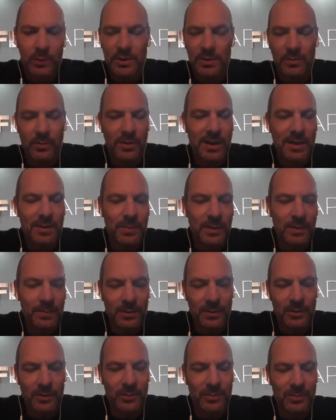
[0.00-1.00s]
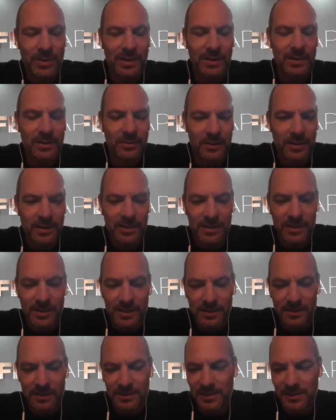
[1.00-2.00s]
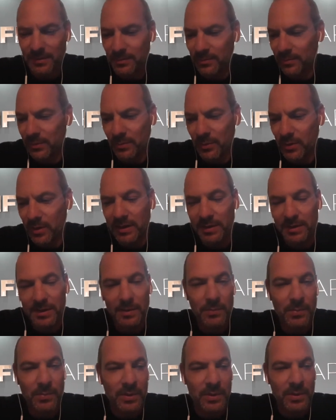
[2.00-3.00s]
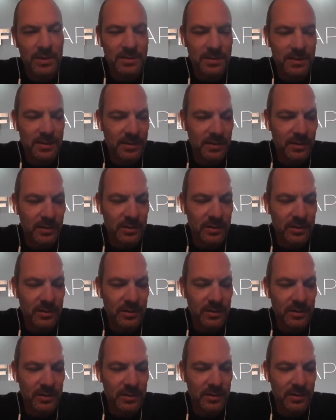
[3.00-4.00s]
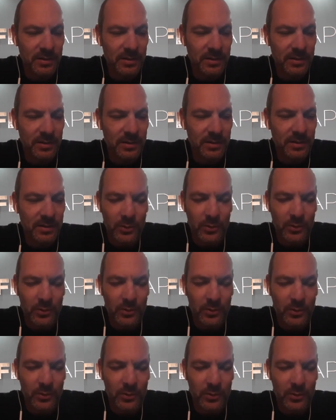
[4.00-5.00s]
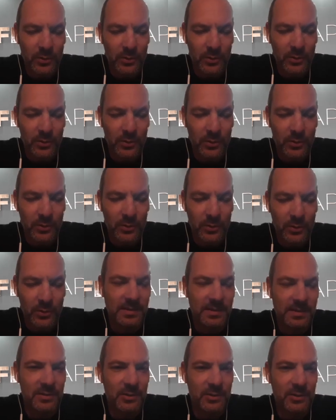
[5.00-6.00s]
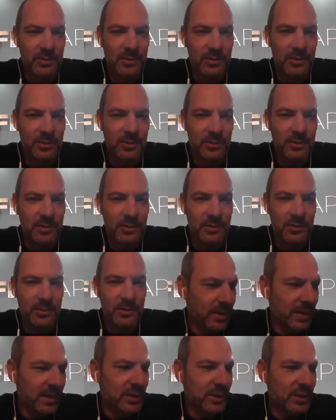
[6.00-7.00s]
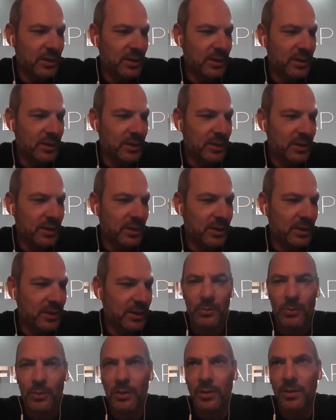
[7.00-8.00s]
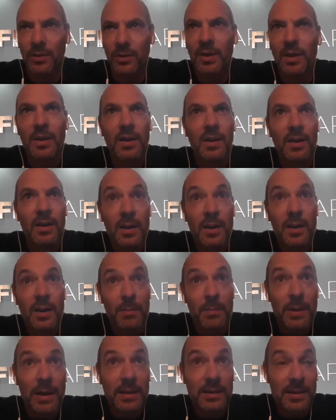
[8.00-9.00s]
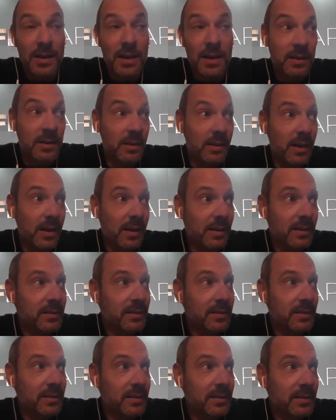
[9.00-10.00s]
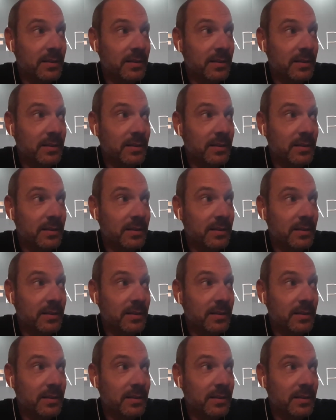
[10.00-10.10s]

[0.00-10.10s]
great people through my career and some great companies, and learned all the way through corporate and through working with HBD, Mark Shuttleworth, but none so as